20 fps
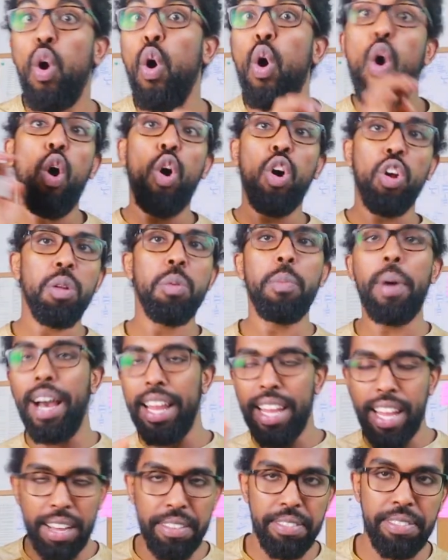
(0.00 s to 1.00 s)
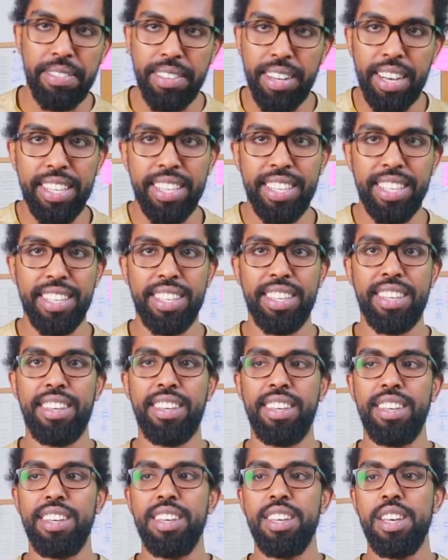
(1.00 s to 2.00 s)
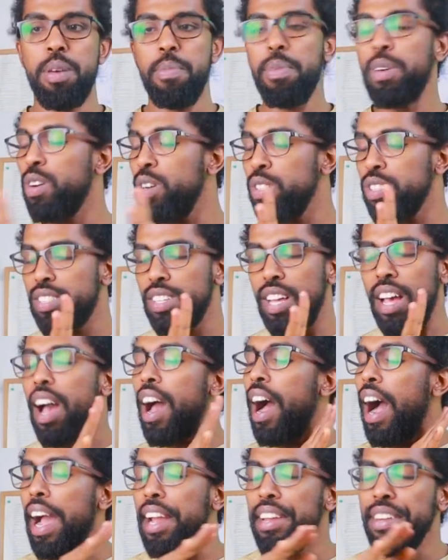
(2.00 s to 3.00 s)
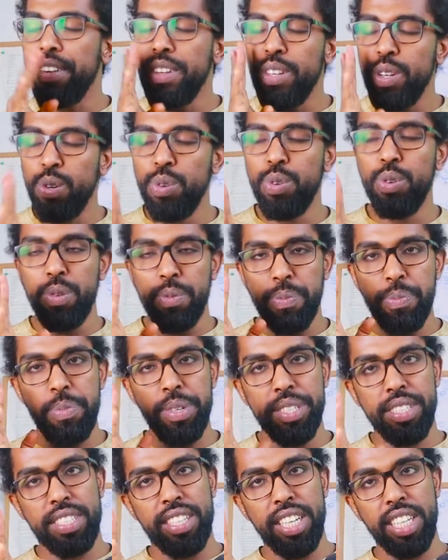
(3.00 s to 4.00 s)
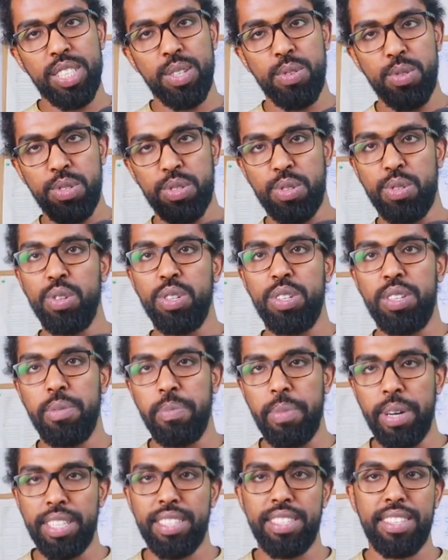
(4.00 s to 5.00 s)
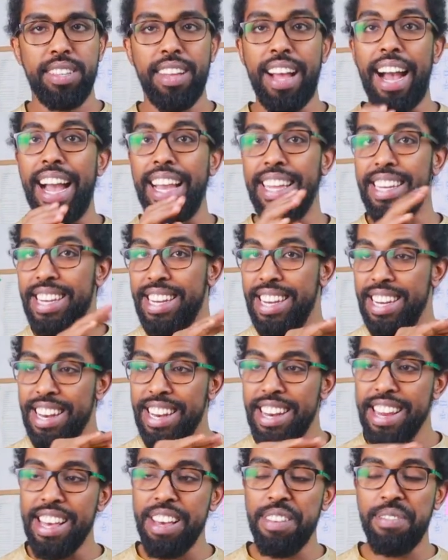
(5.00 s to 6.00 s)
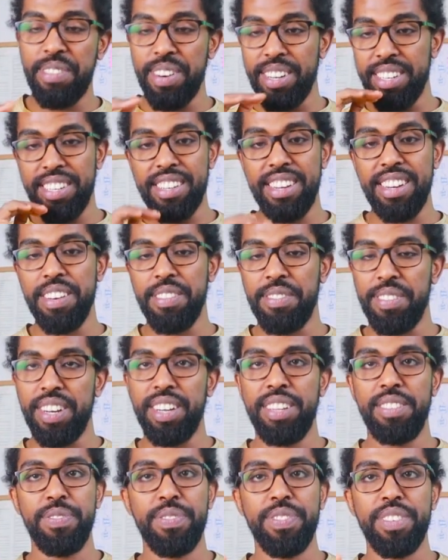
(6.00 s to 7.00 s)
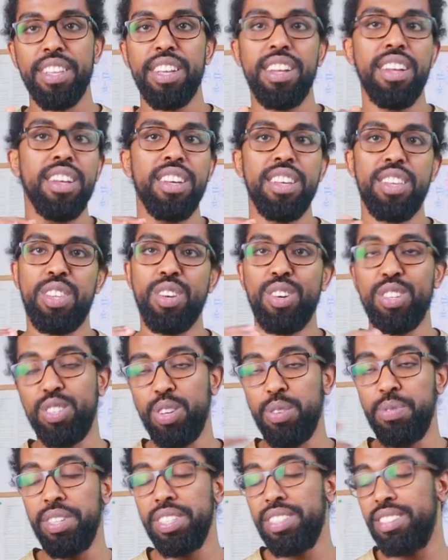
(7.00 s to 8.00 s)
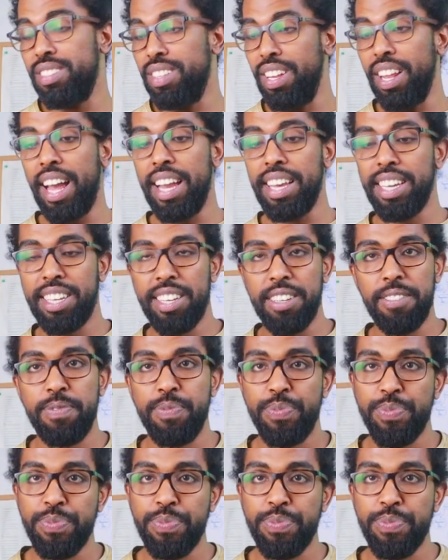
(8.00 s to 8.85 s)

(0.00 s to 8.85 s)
Whole my life, I think. Because I knew meditation was good, but I never, never thought of it like